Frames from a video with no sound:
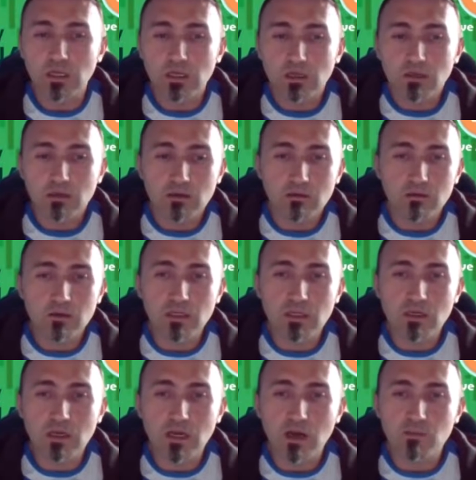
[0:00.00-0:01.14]

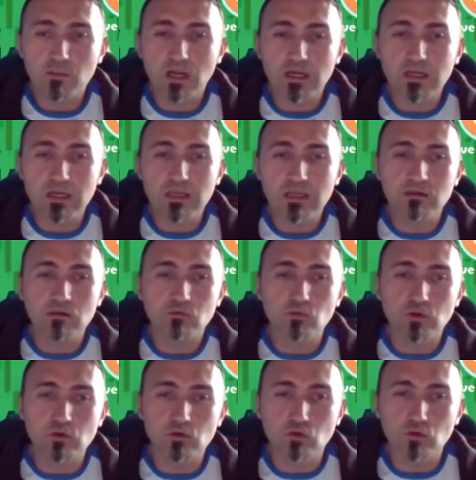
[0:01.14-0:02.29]
income are related
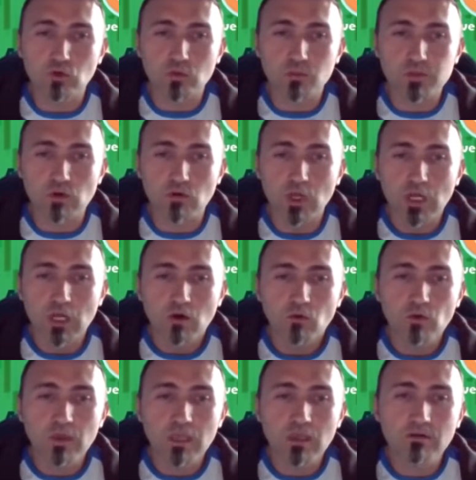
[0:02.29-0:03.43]
with Europe. So
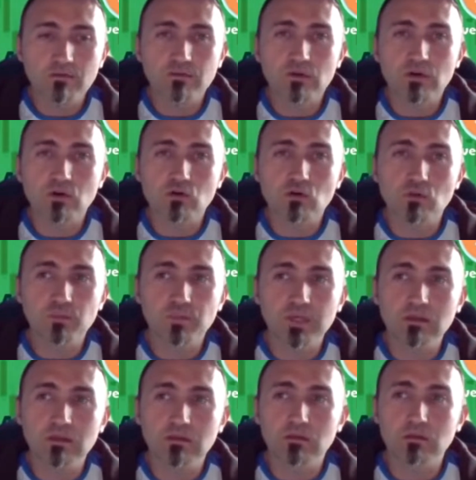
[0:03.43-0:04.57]
we have a
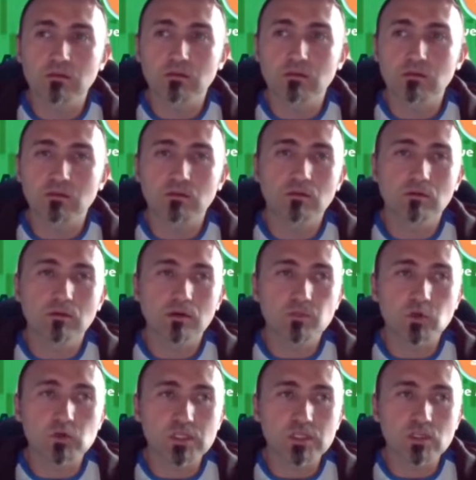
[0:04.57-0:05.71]
complete
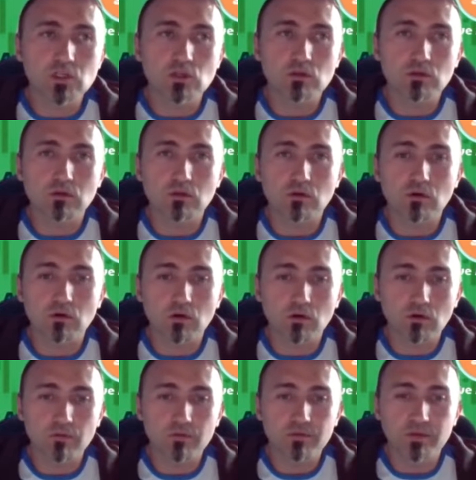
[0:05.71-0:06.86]
reposition
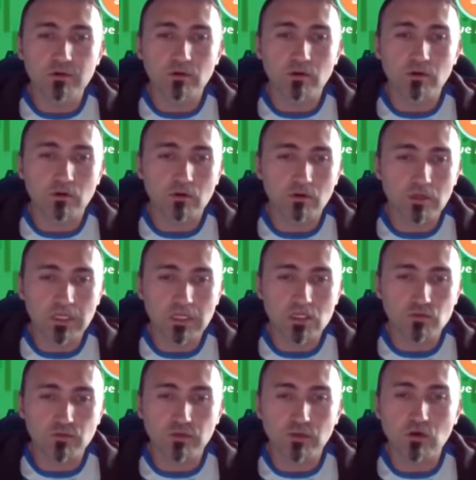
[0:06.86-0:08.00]
of the
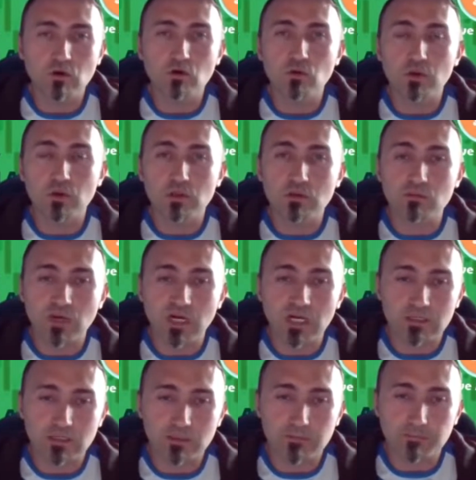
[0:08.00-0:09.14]
cash flow in the
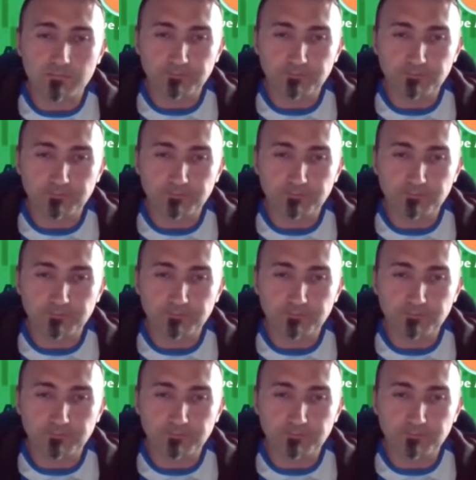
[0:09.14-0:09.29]
market.